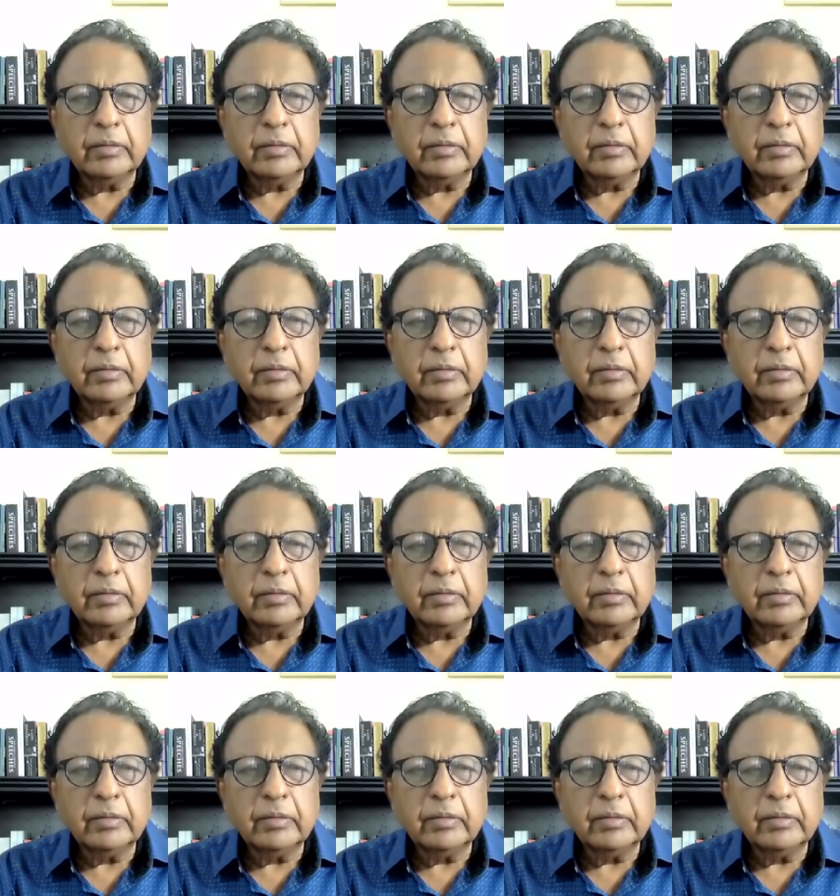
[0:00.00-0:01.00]
Hello
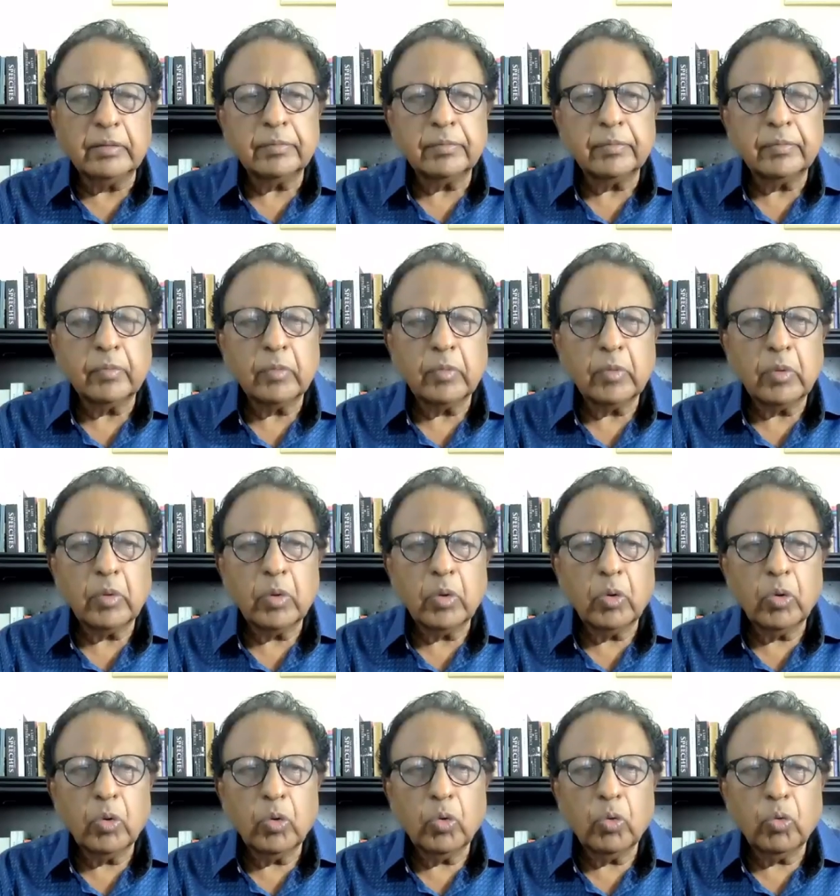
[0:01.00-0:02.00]
everyone,
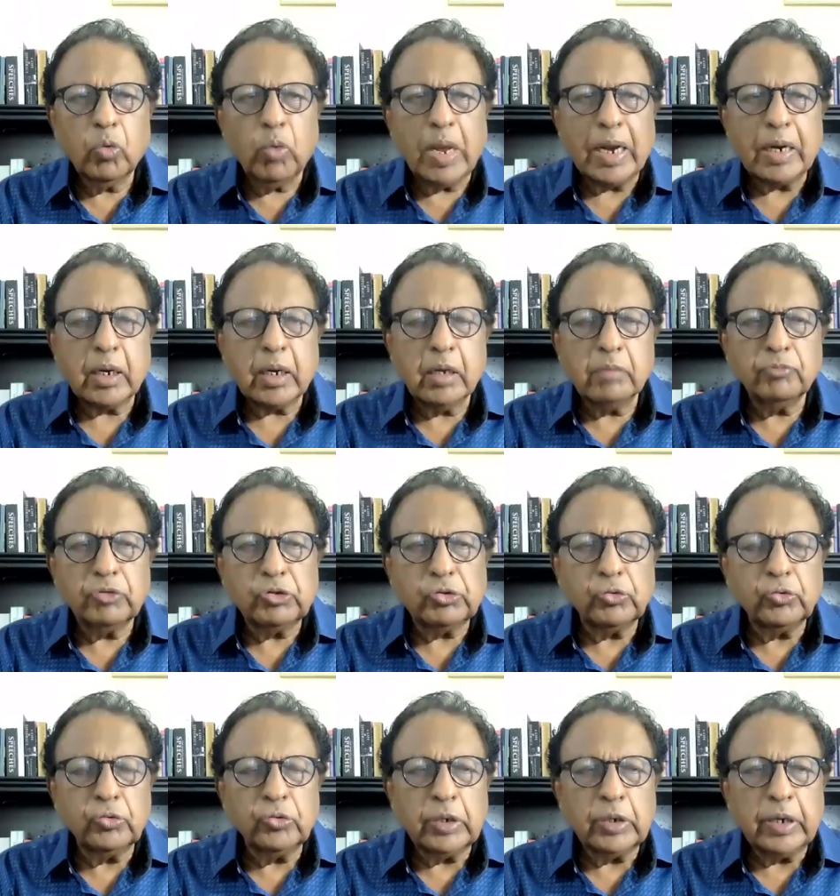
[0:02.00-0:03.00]
welcome
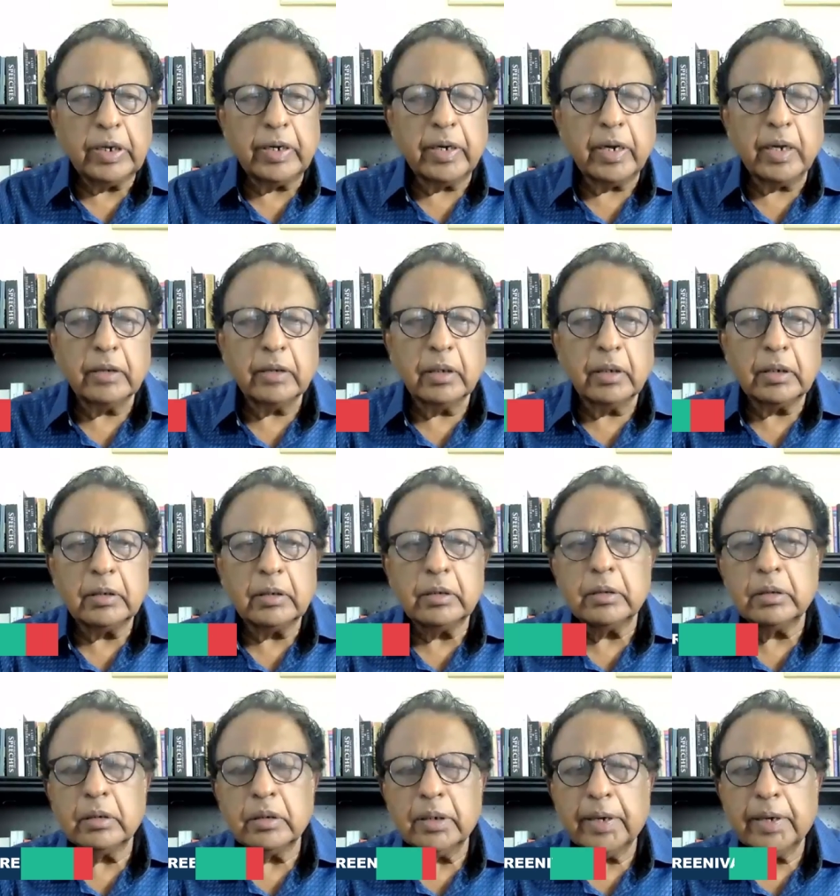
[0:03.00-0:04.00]
to another
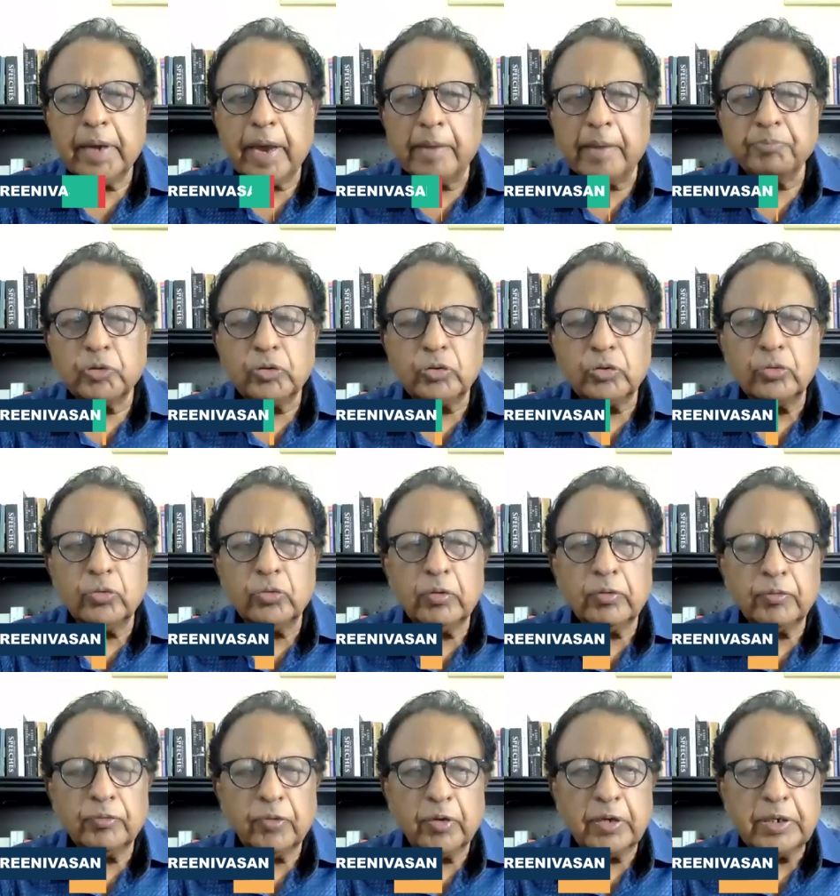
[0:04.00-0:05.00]
capsule
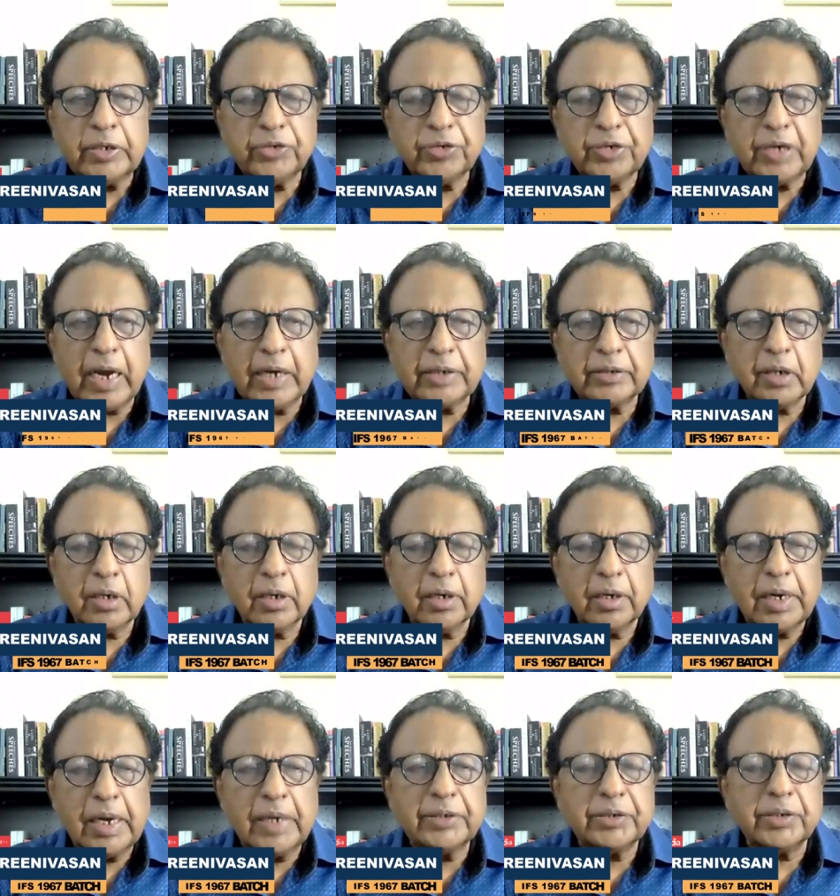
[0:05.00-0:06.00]
for international
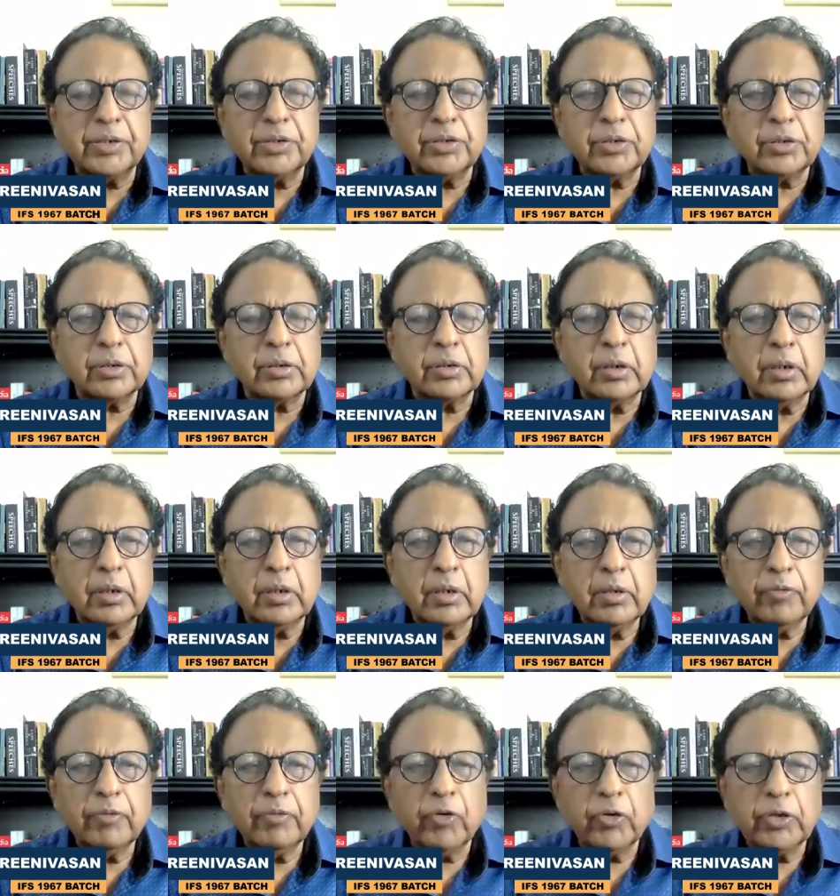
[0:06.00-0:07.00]
relations
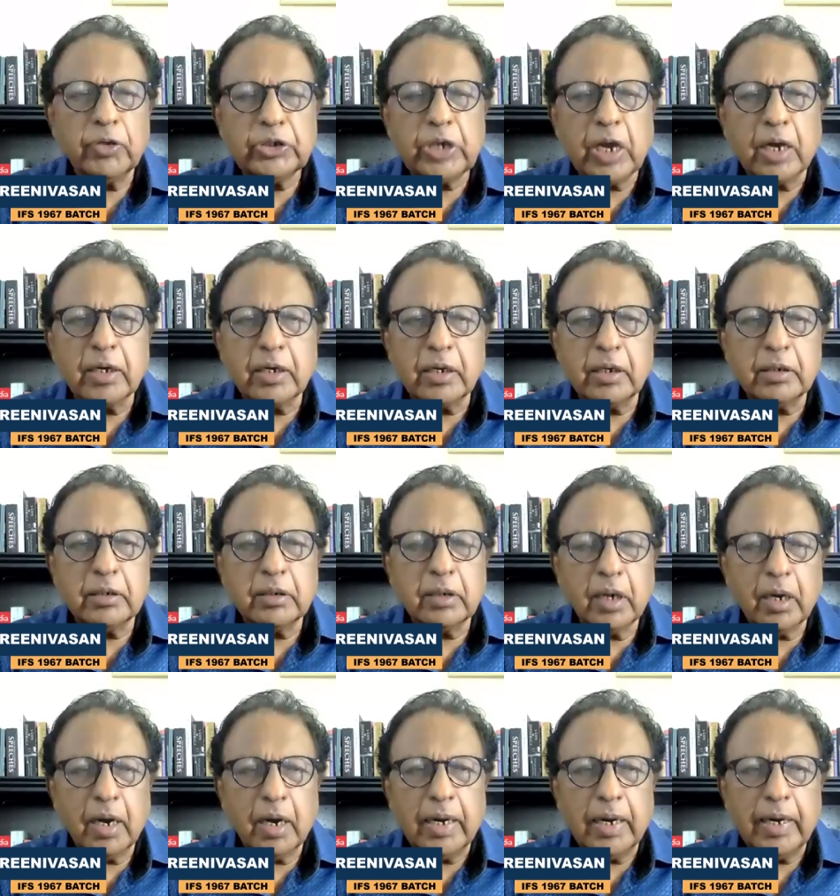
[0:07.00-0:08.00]
for the Shankar
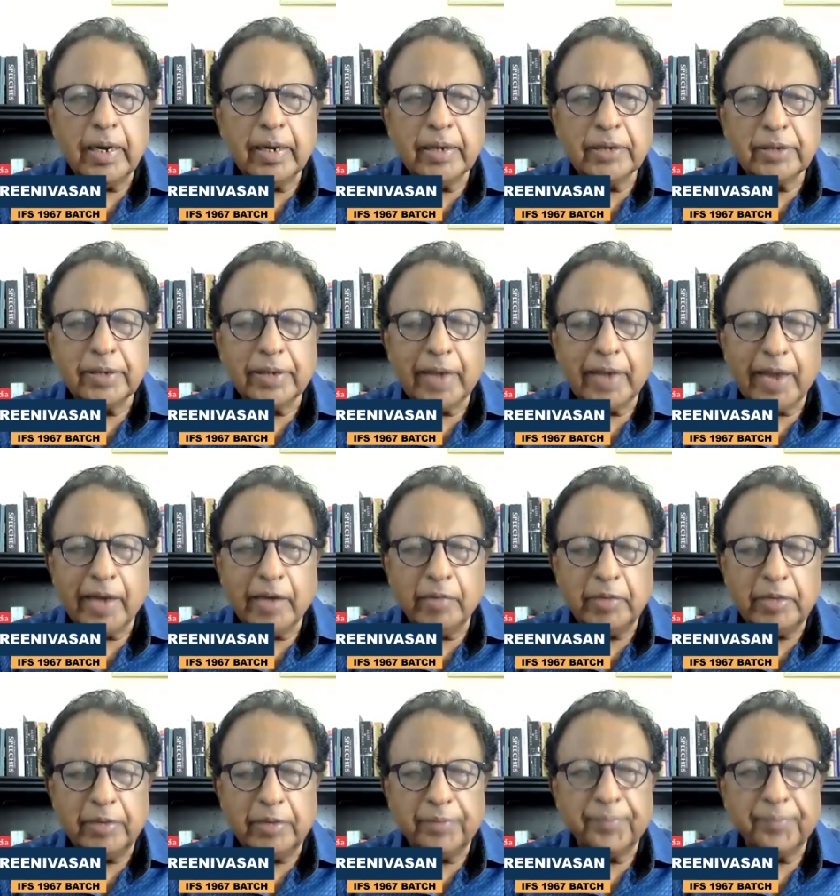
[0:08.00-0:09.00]
I A S Academy.